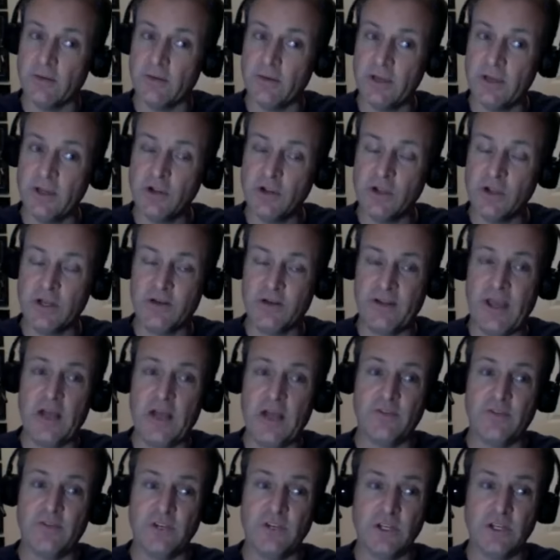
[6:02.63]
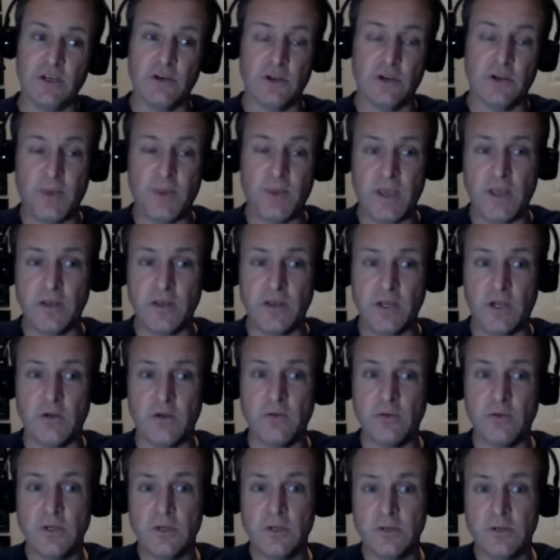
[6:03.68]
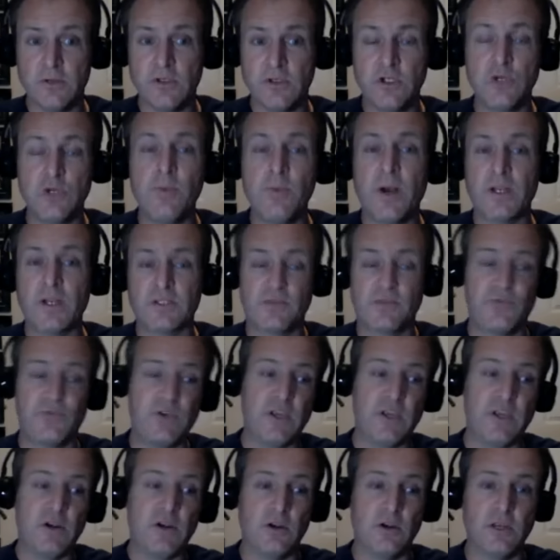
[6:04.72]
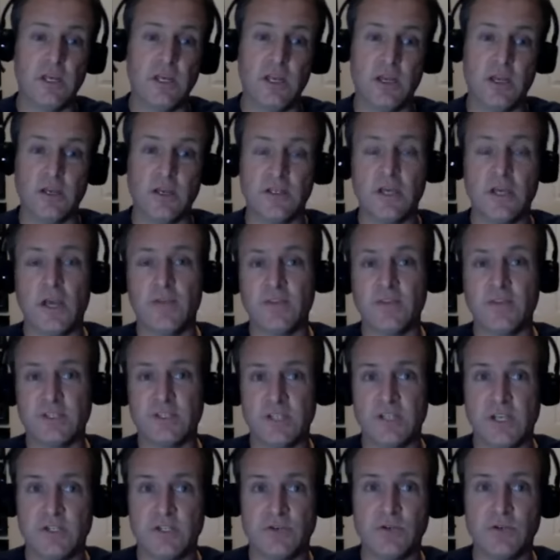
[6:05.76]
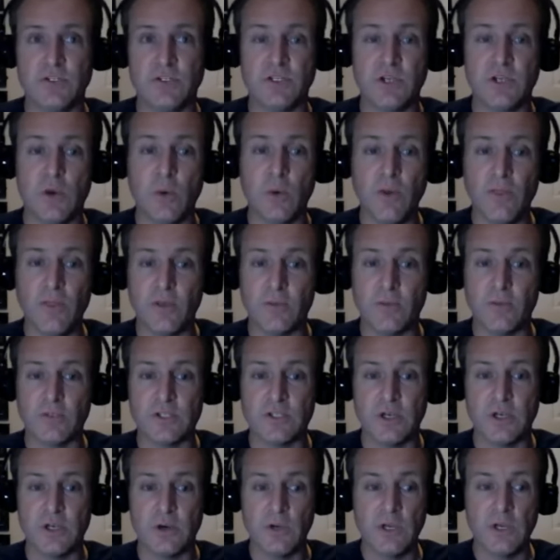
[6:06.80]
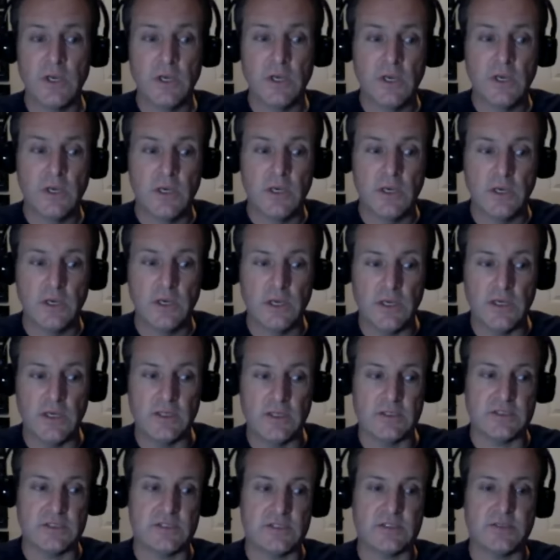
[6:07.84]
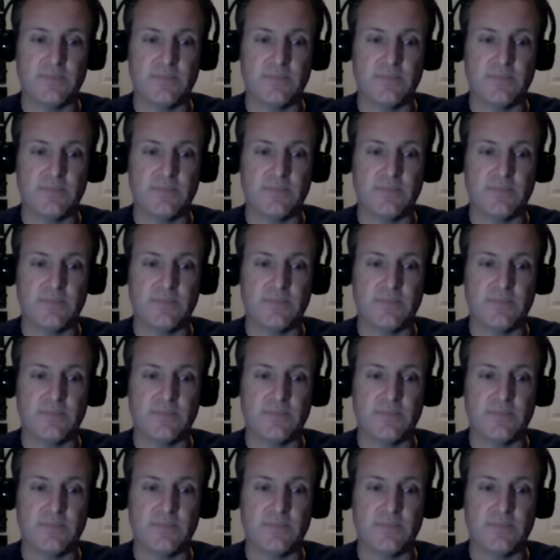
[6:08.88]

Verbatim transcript: you're getting a hell of a deal. You're paying, you know, two bucks a figure and getting a ton of accessories to go with them. So it's